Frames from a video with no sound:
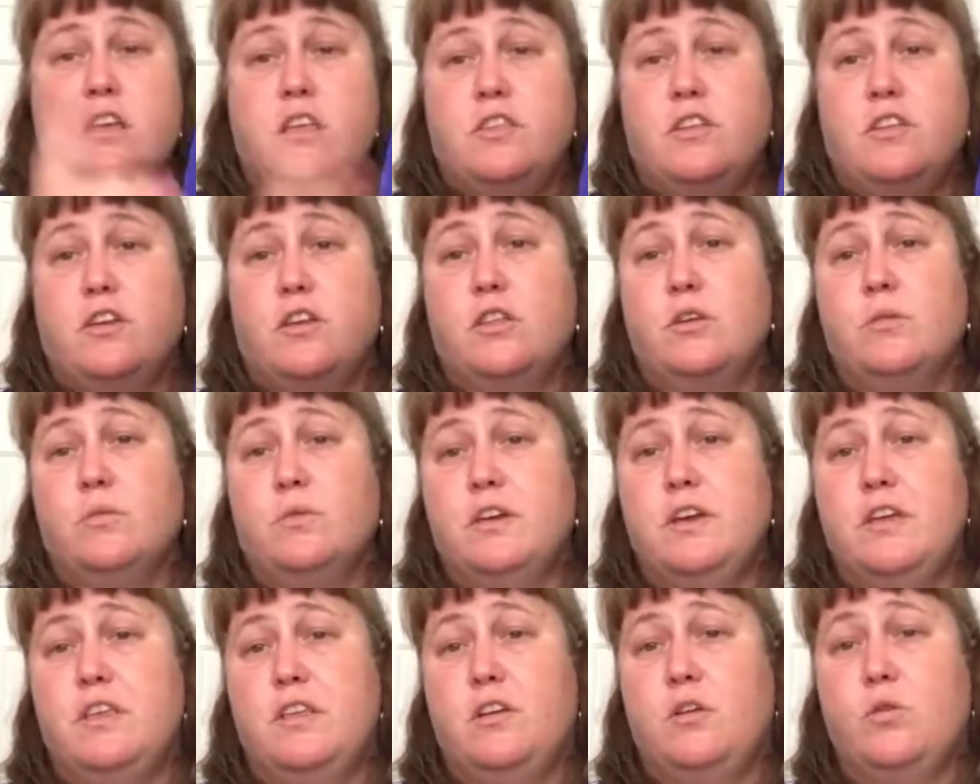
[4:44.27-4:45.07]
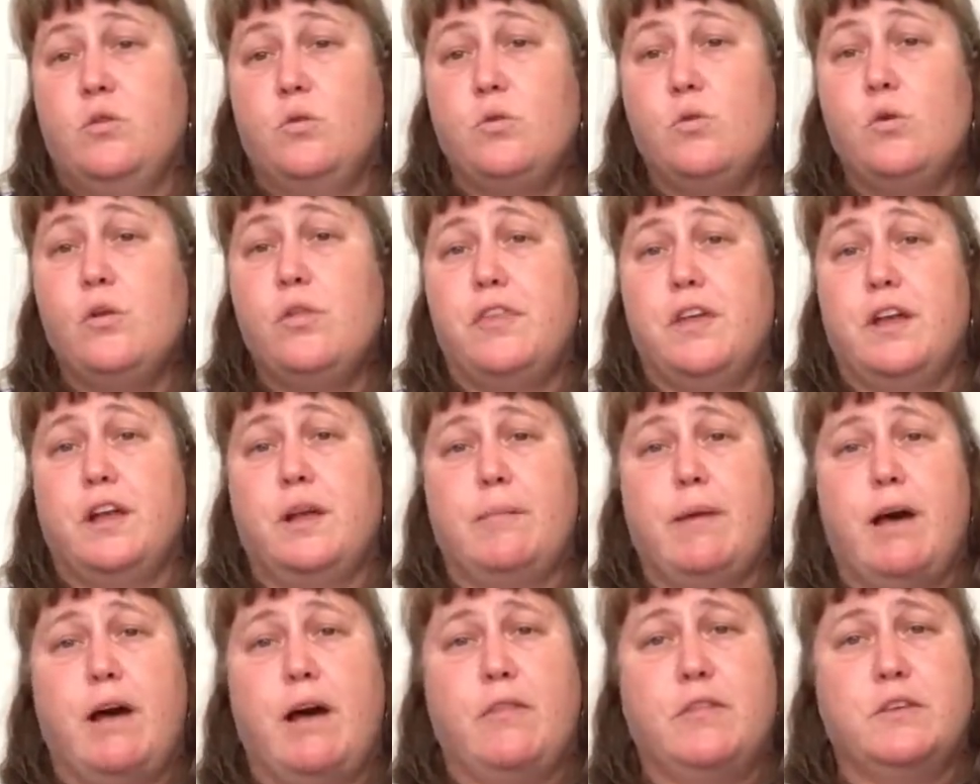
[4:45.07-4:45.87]
The other really cool thing
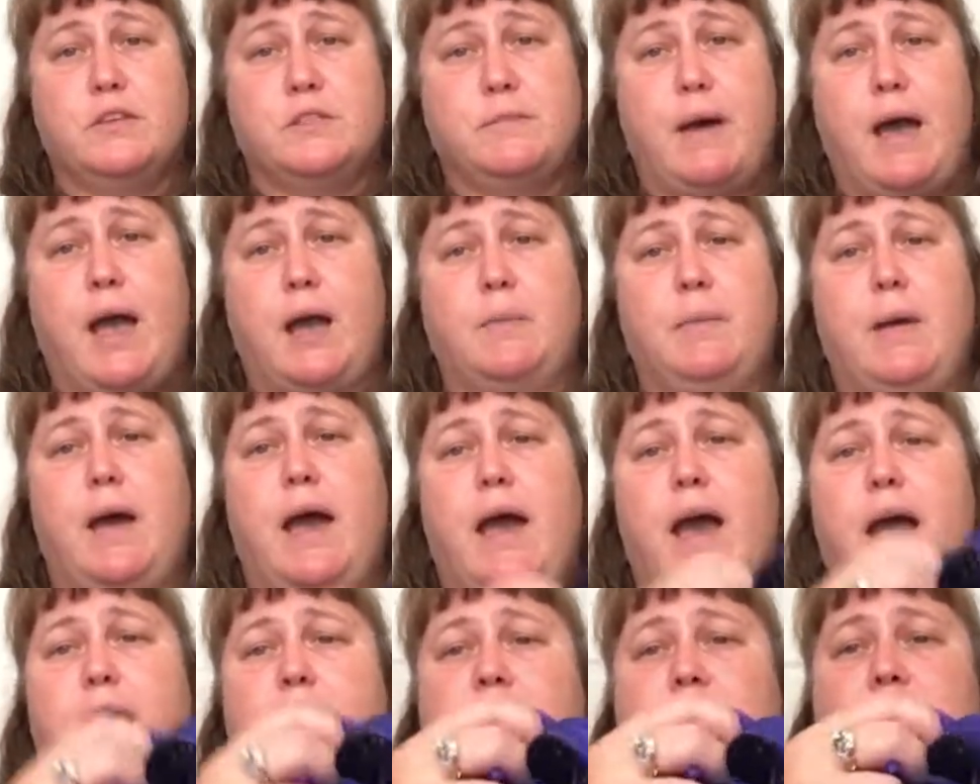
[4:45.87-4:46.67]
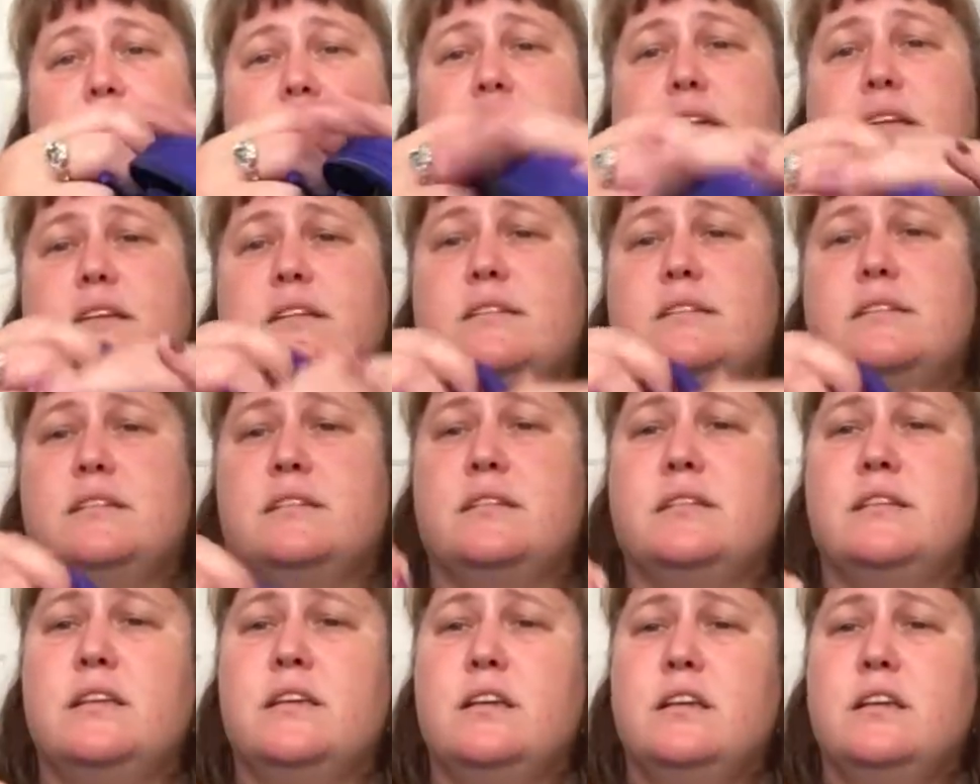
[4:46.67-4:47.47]
about this backpack is